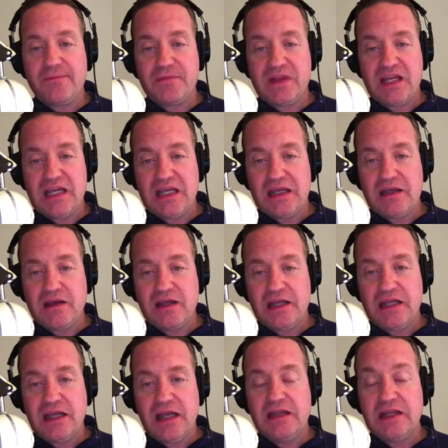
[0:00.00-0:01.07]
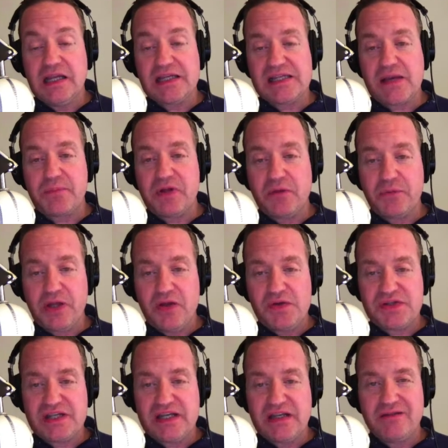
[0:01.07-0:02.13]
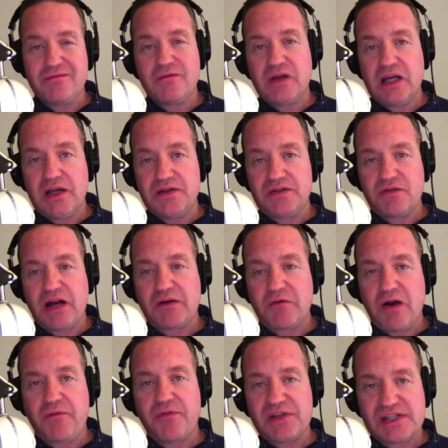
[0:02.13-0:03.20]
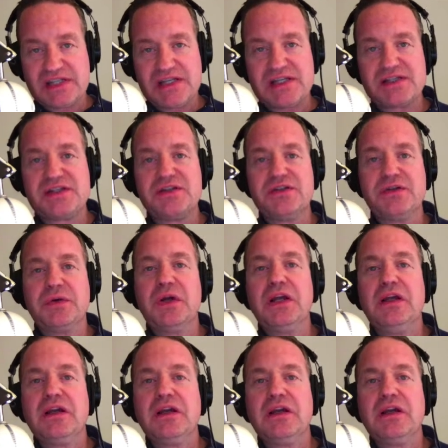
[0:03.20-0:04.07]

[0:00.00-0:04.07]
in the example I'm using, direct references to